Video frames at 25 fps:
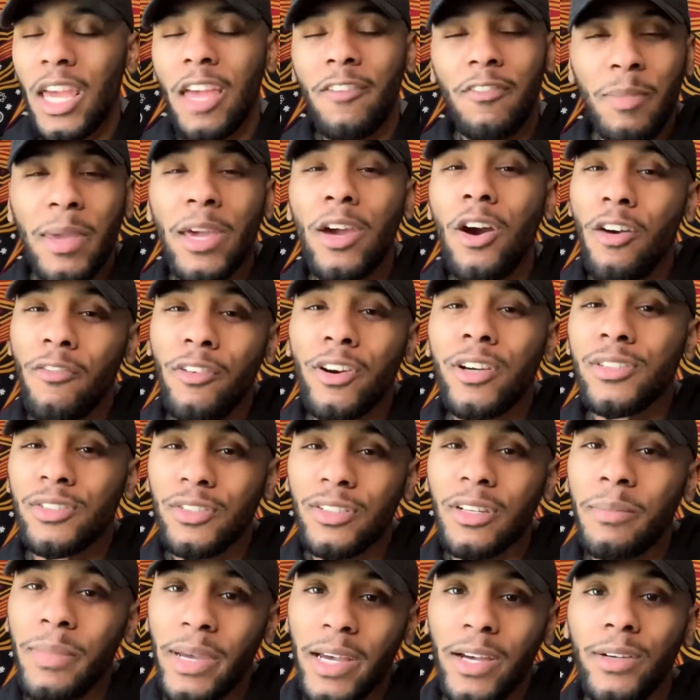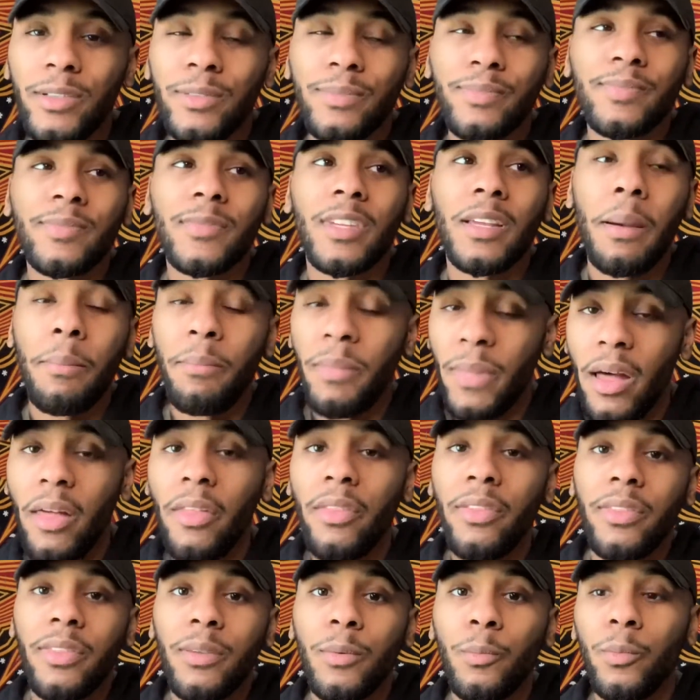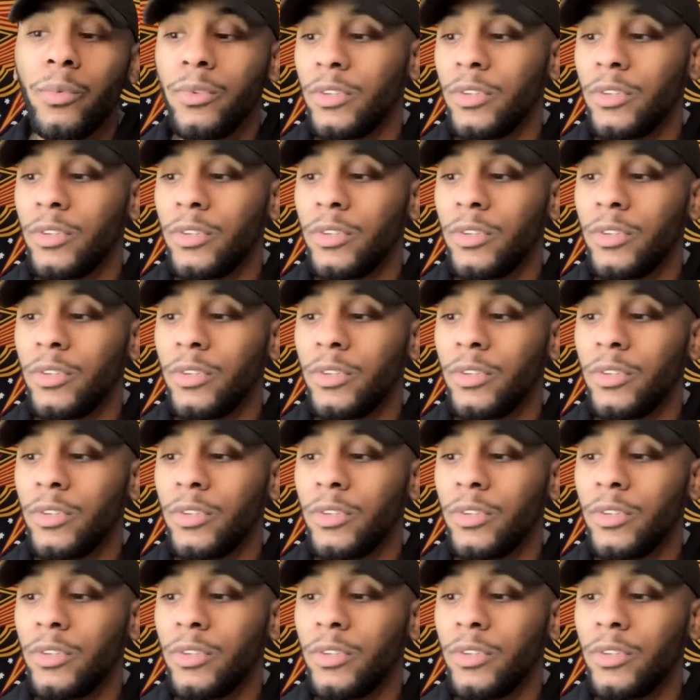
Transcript: if you make over a certain amount a month